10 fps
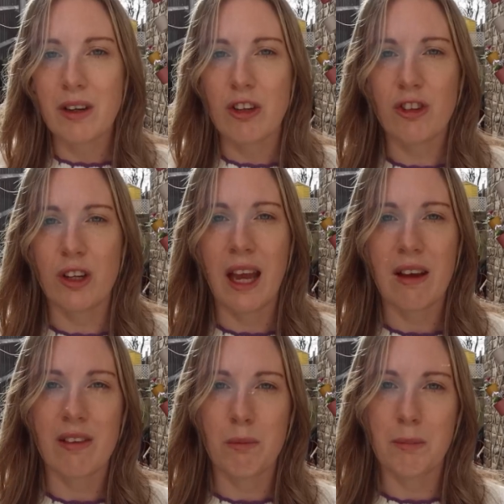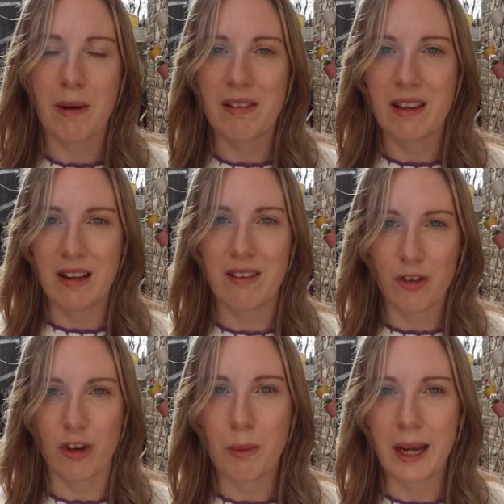I'm going to show you how some of my seeds
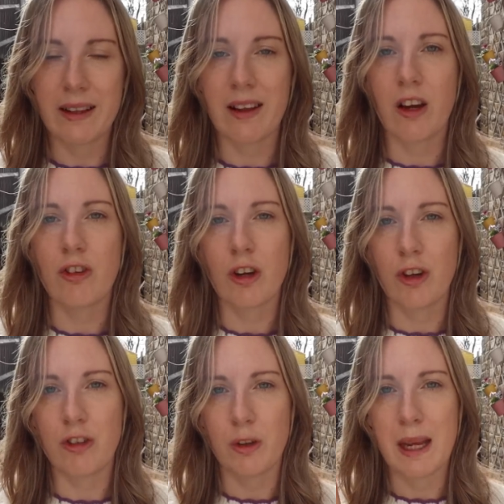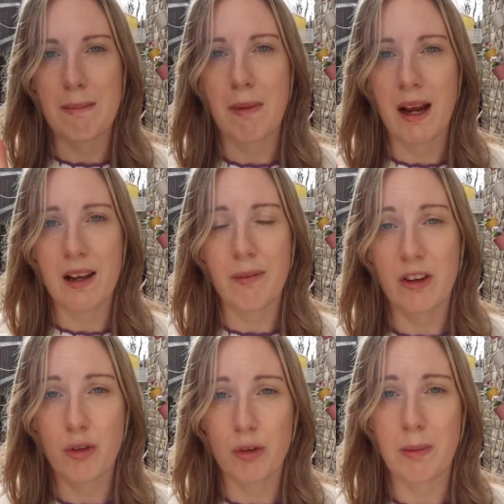are doing that I showed you in my, that
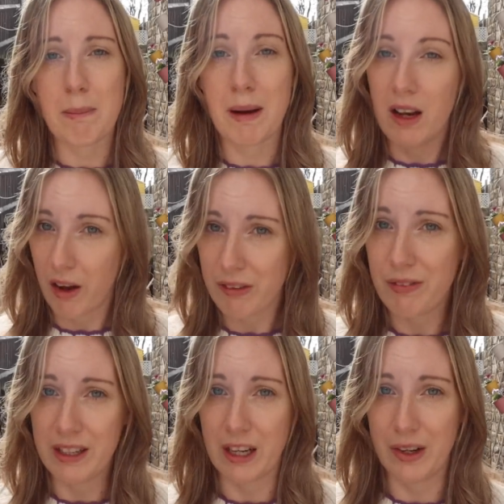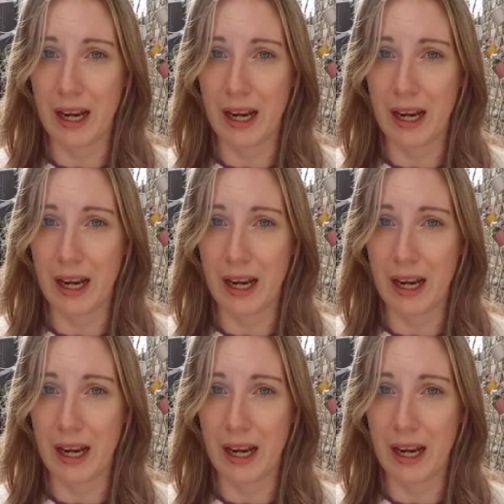I talked about in my last video